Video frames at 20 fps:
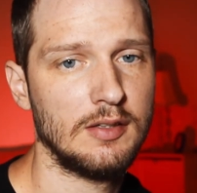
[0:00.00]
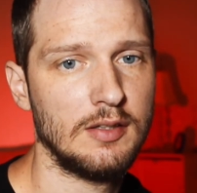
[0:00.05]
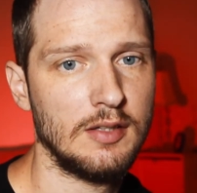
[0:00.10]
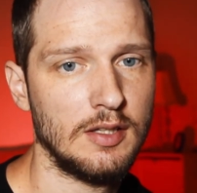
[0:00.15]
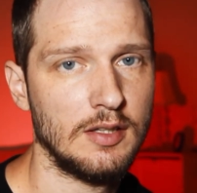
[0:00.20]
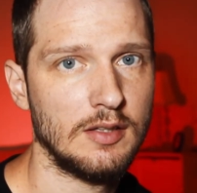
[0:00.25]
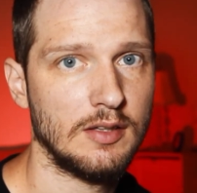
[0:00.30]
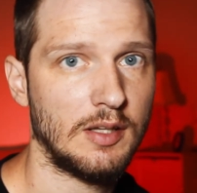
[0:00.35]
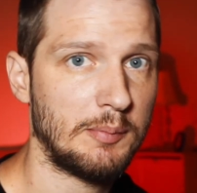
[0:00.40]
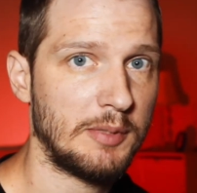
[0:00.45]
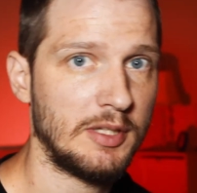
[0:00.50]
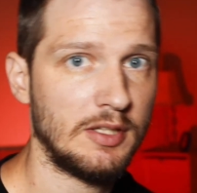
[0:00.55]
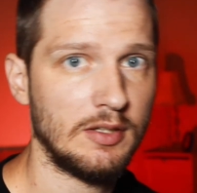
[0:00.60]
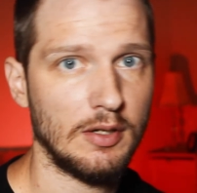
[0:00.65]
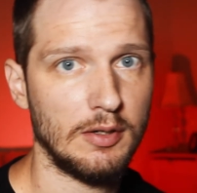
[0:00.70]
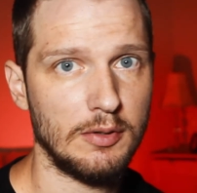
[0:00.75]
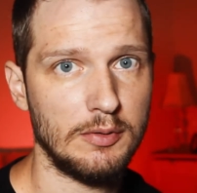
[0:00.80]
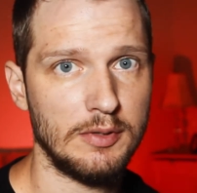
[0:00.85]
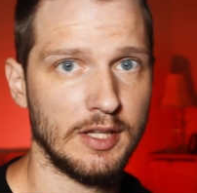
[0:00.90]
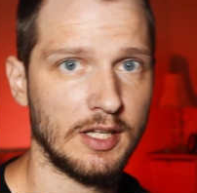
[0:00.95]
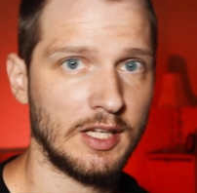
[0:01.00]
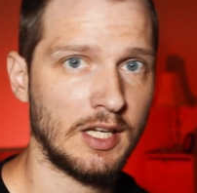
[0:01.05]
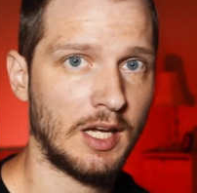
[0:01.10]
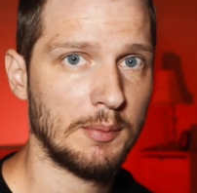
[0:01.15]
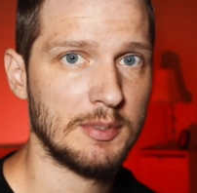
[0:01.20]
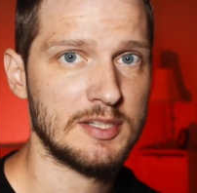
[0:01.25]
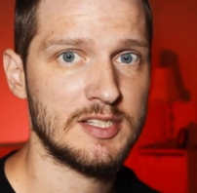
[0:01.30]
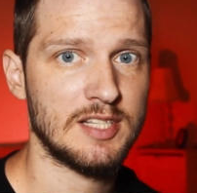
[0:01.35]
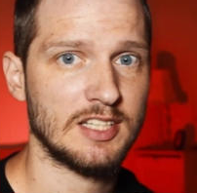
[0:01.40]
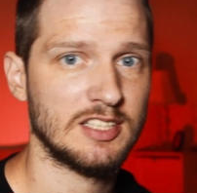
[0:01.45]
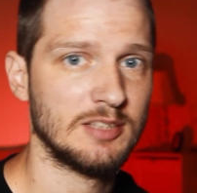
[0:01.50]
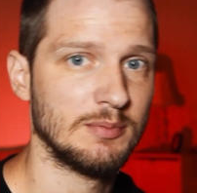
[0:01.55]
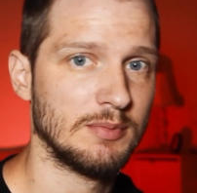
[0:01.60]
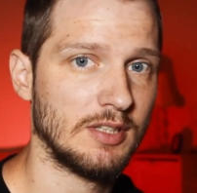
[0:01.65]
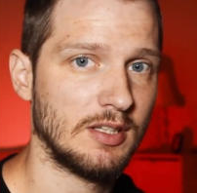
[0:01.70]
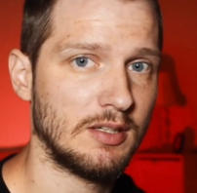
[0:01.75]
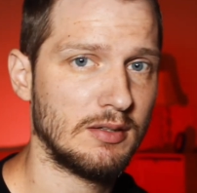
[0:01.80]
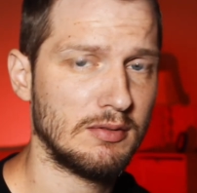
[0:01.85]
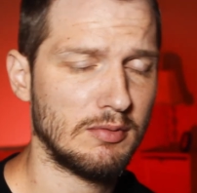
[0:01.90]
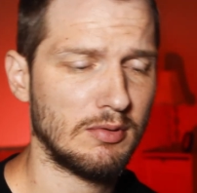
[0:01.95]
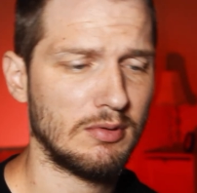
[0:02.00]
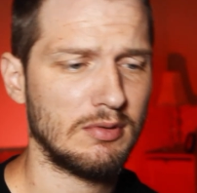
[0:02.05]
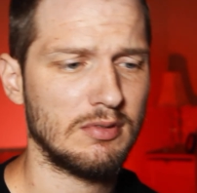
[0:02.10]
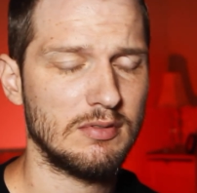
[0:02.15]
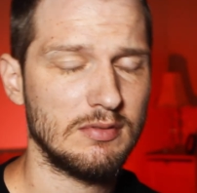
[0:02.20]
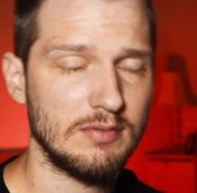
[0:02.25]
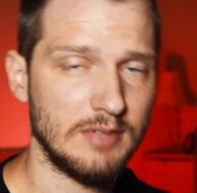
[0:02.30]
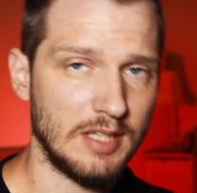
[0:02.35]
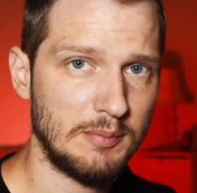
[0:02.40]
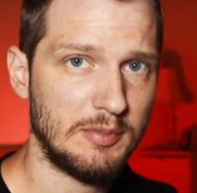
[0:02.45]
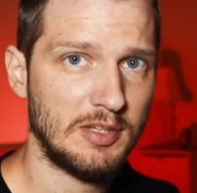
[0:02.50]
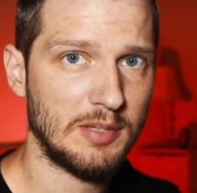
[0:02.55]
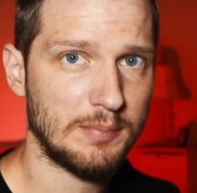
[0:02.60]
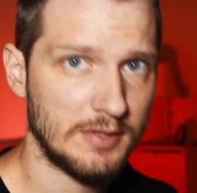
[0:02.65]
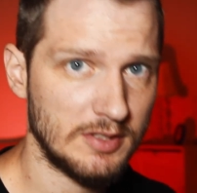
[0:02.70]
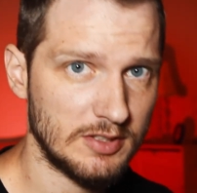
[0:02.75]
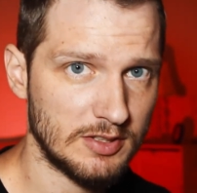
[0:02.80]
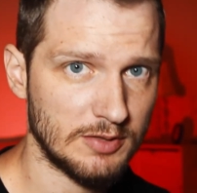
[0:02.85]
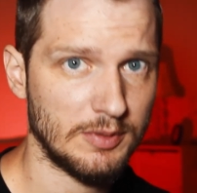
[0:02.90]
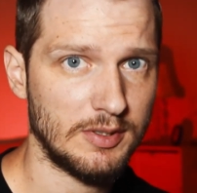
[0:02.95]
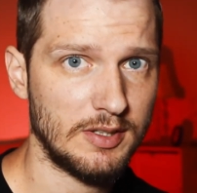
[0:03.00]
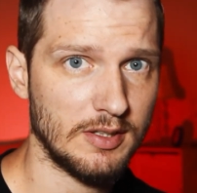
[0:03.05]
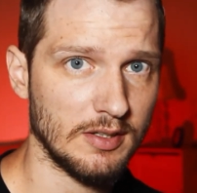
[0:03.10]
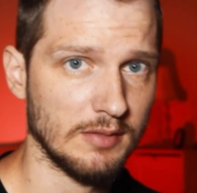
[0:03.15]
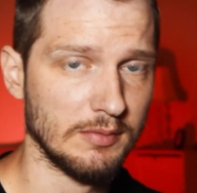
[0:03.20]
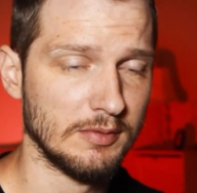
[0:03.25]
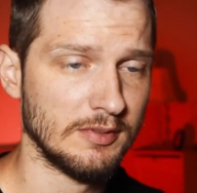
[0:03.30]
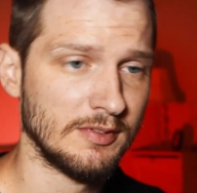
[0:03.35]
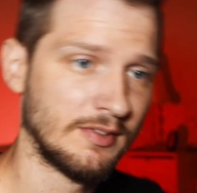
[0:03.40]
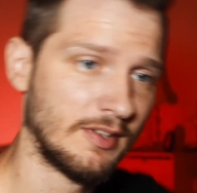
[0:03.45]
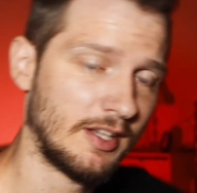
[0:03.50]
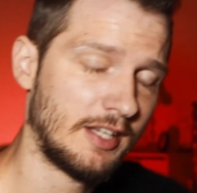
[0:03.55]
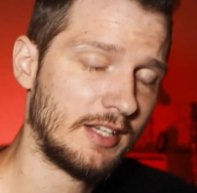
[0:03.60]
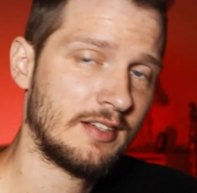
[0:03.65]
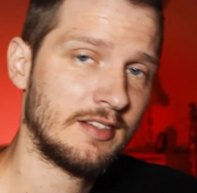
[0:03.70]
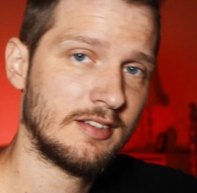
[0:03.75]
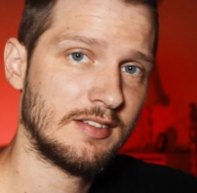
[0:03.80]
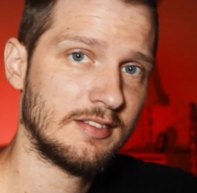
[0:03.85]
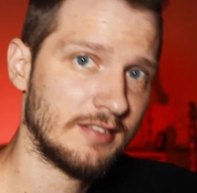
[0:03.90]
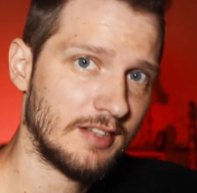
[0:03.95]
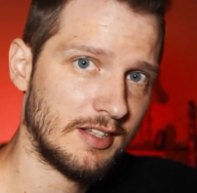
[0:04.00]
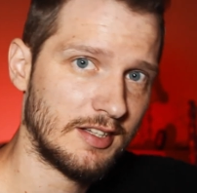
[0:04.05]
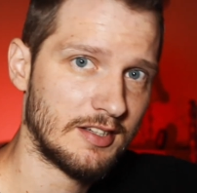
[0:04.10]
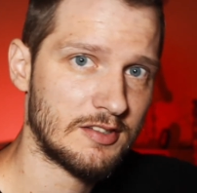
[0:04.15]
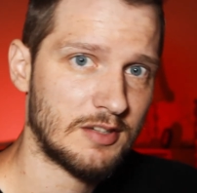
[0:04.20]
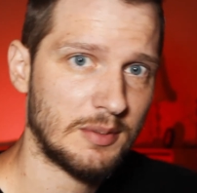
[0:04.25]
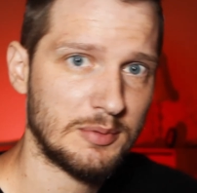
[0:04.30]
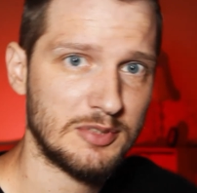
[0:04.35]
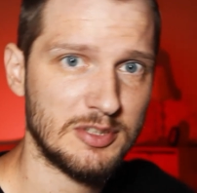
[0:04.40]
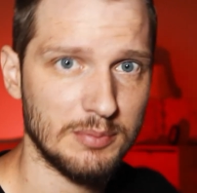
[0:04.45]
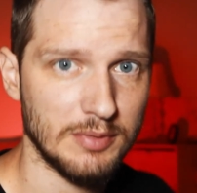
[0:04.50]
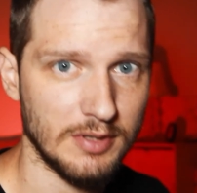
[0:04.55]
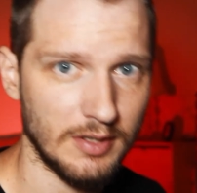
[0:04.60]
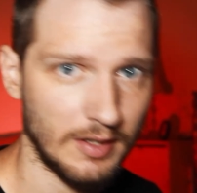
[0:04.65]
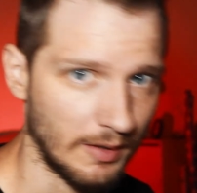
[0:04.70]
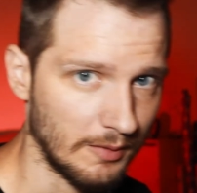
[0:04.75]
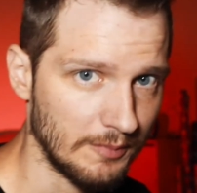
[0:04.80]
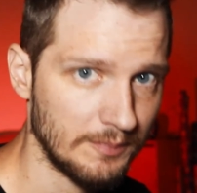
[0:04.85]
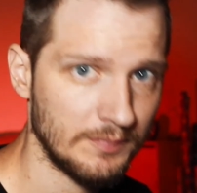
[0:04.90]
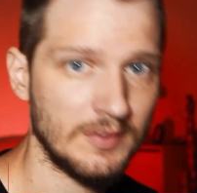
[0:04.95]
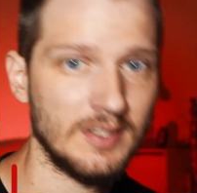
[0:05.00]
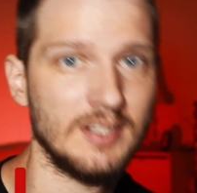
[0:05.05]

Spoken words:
Let me know in the comment section below, or hit me up on Twitter, link in the description below.